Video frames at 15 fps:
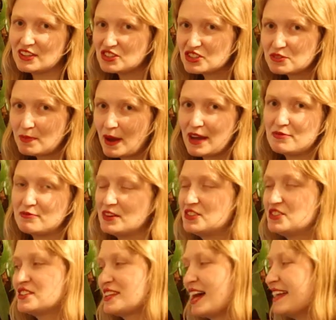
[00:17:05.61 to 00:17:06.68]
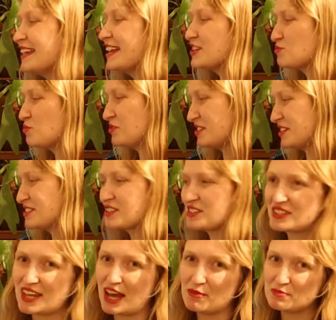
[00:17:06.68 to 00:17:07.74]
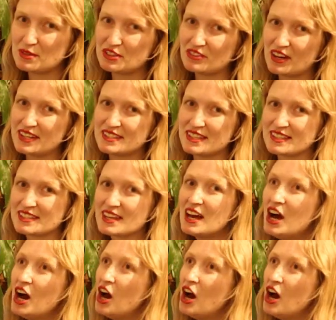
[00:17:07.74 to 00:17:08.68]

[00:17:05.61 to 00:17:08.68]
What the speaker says: They're just pet fishes, and that's what discus can be great as.